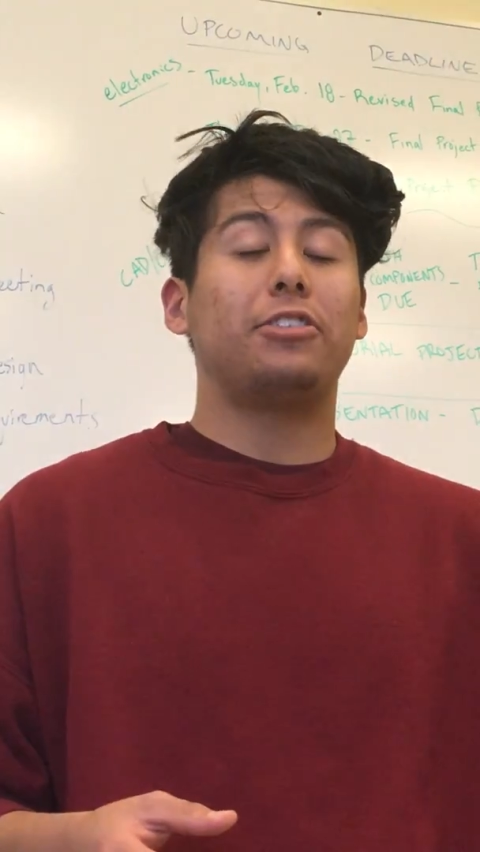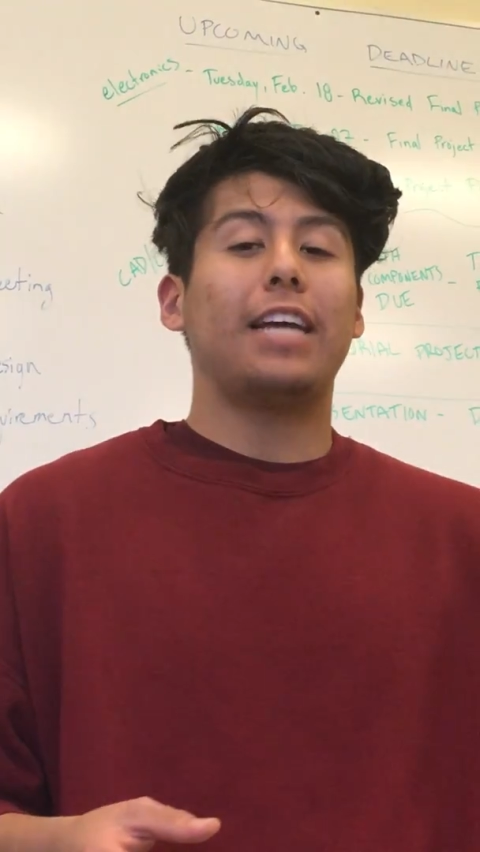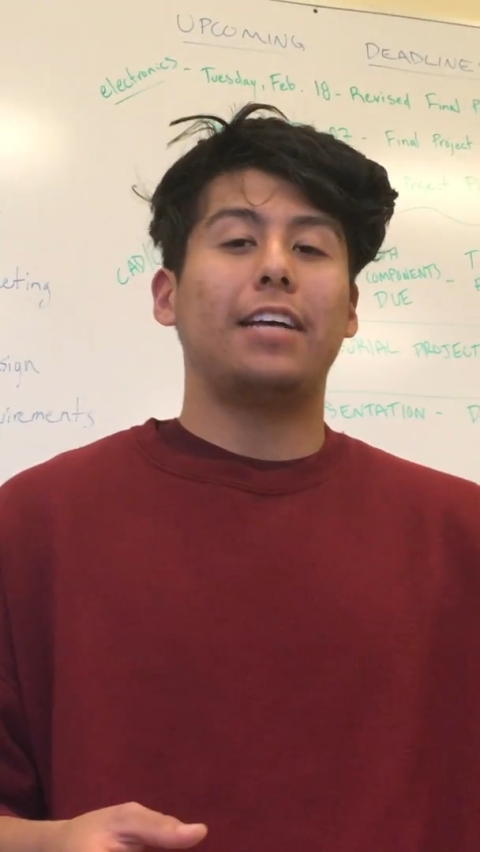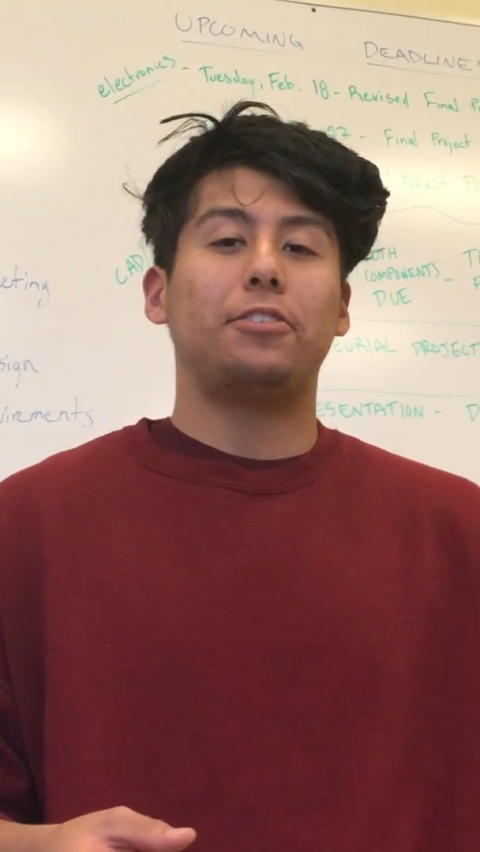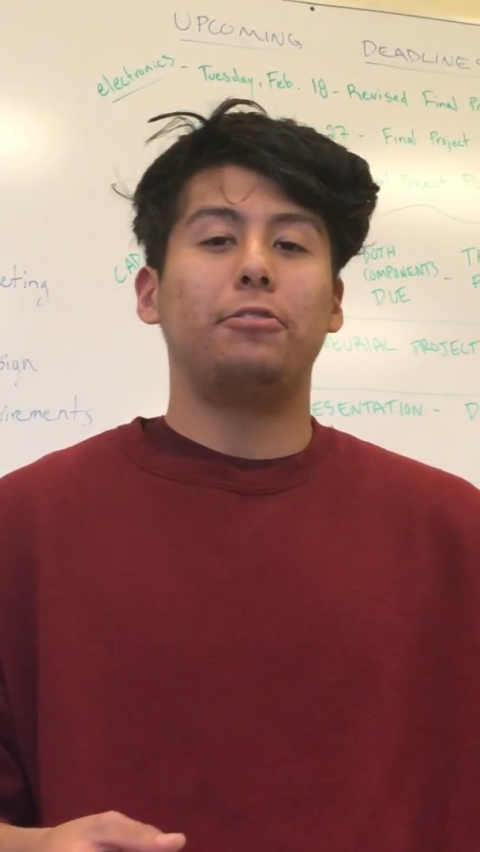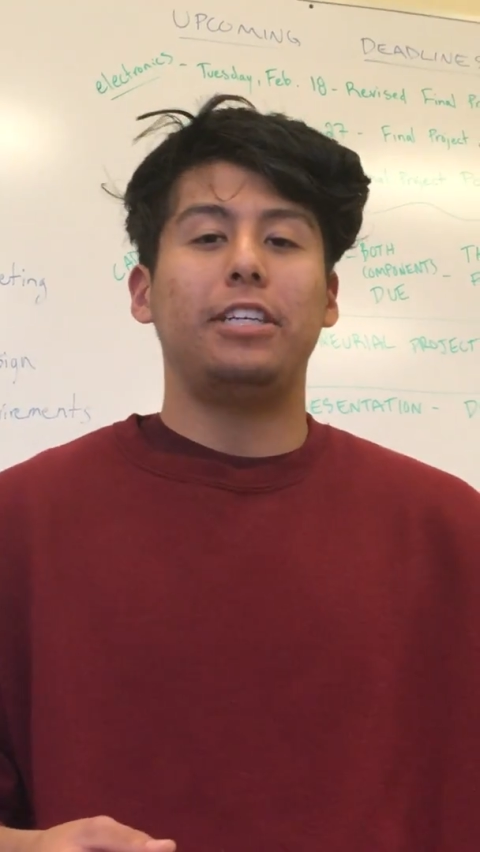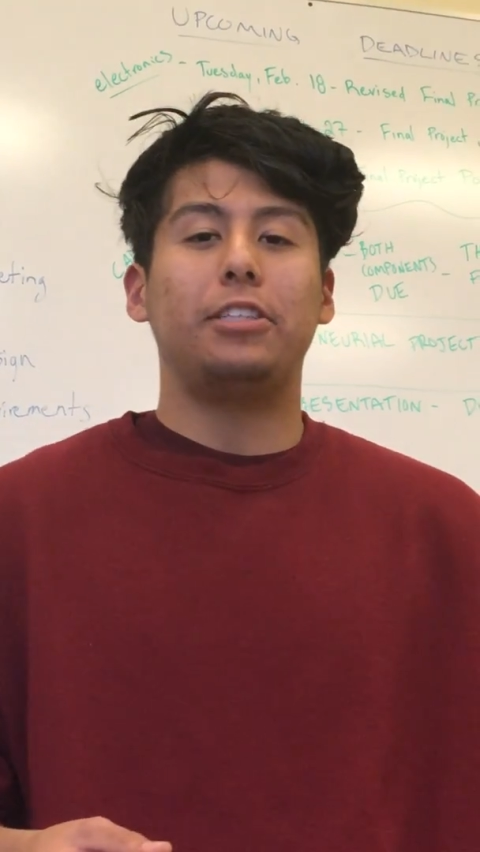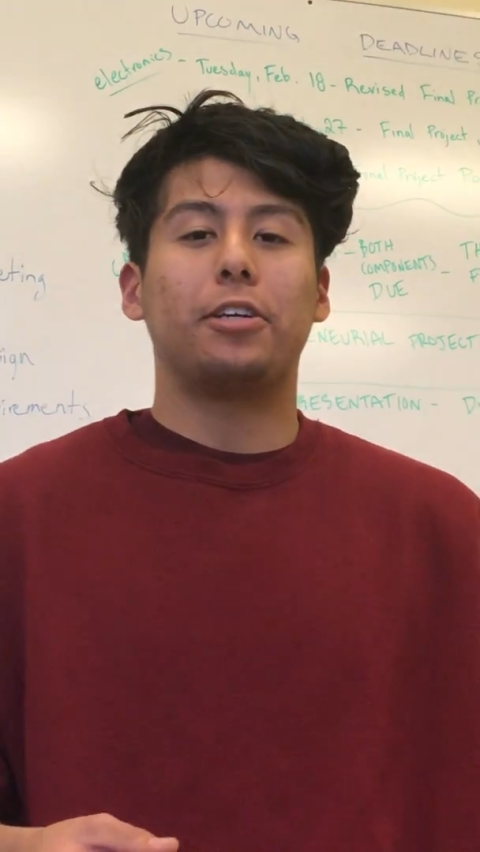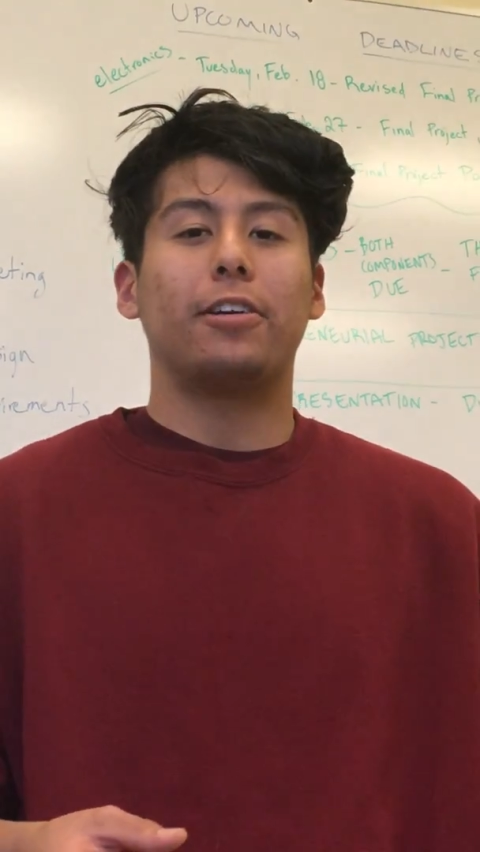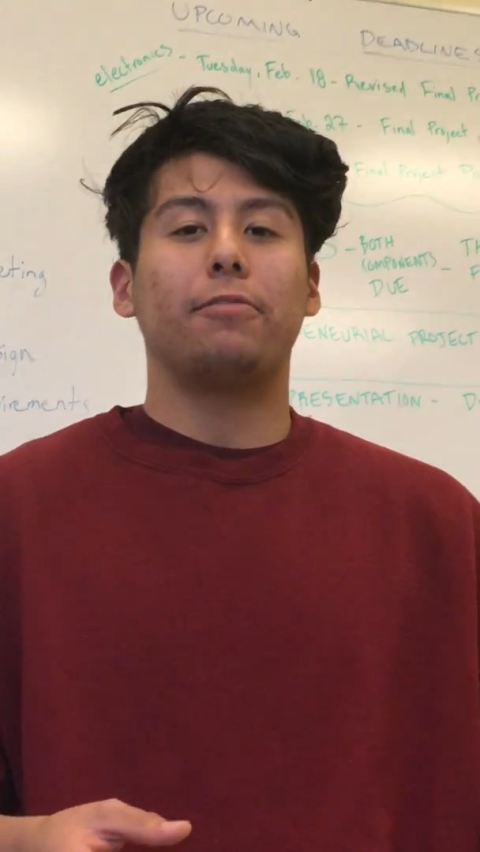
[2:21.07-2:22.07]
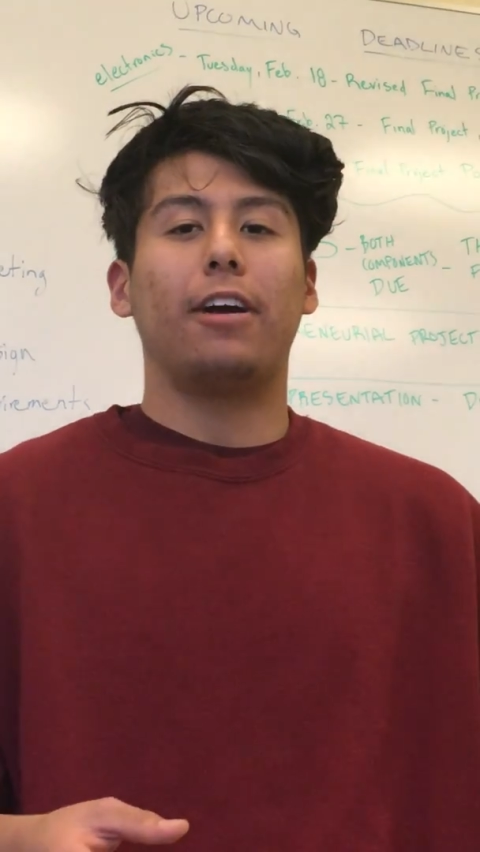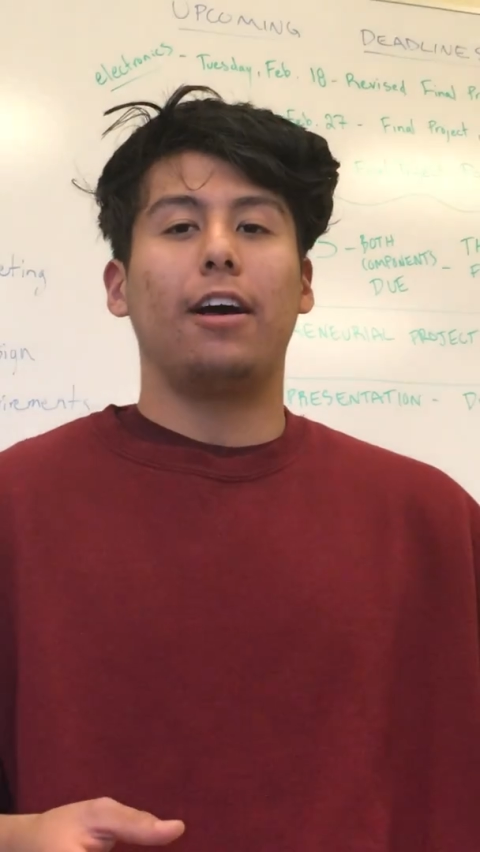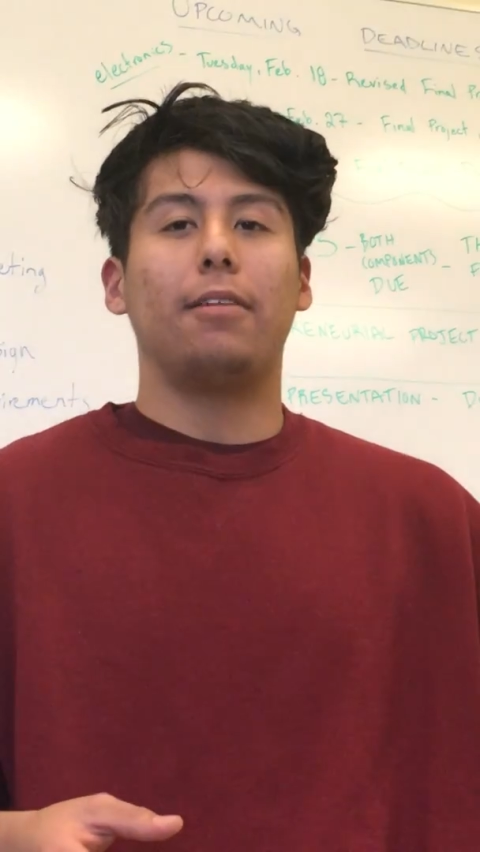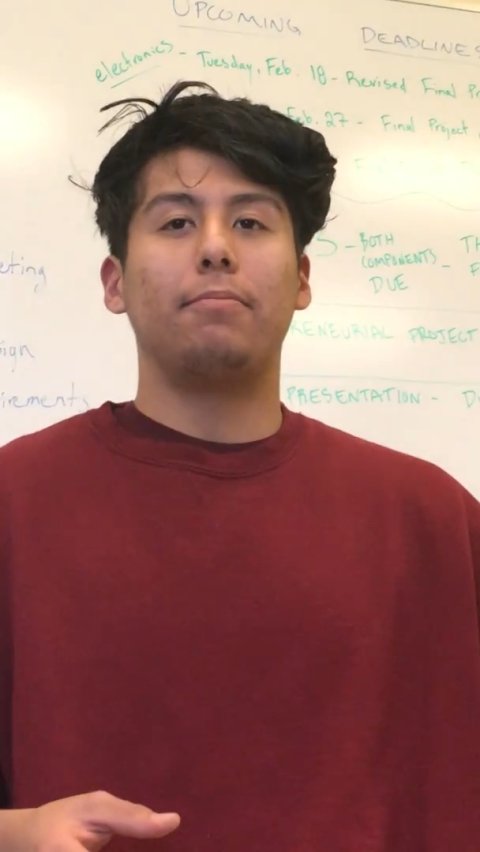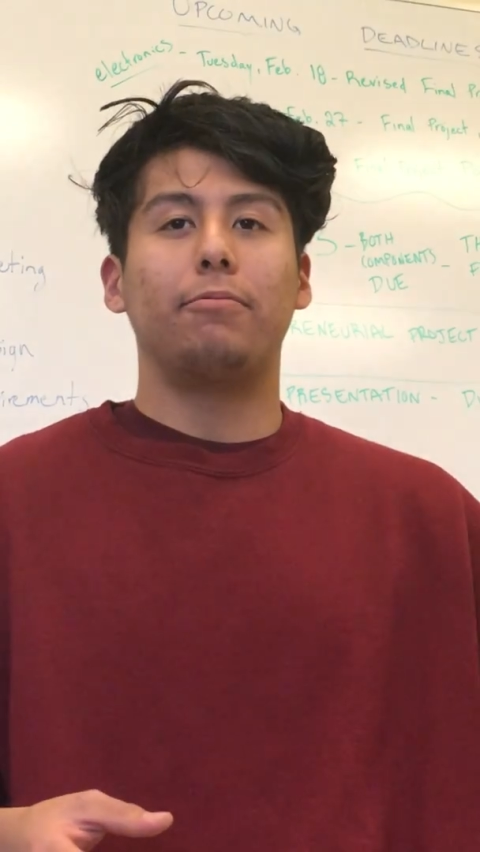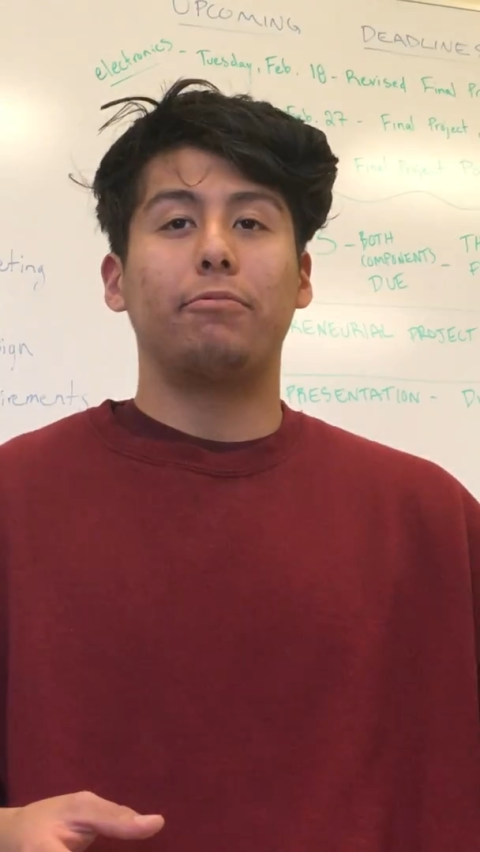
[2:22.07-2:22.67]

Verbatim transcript: just ask your teacher um,